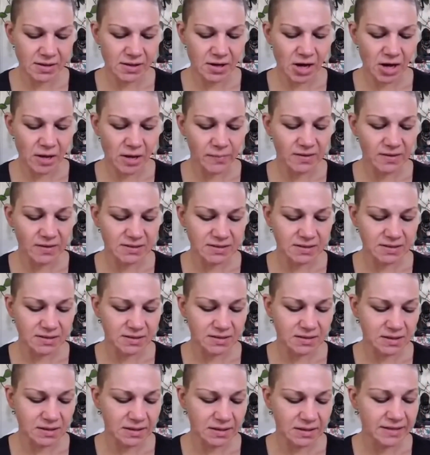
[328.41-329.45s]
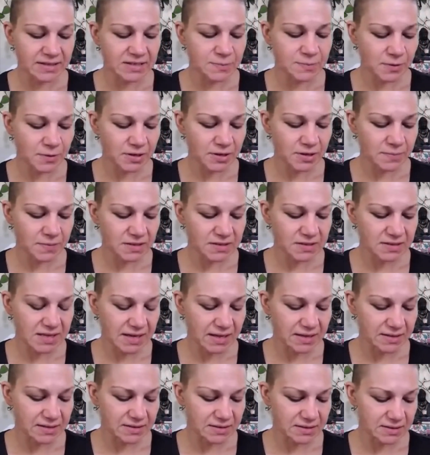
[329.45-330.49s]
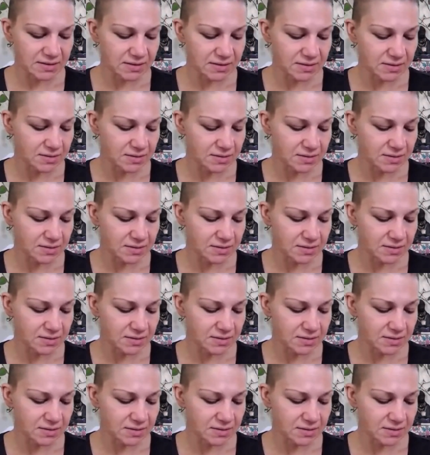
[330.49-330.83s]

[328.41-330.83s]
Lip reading: commented. Let's put up the tents.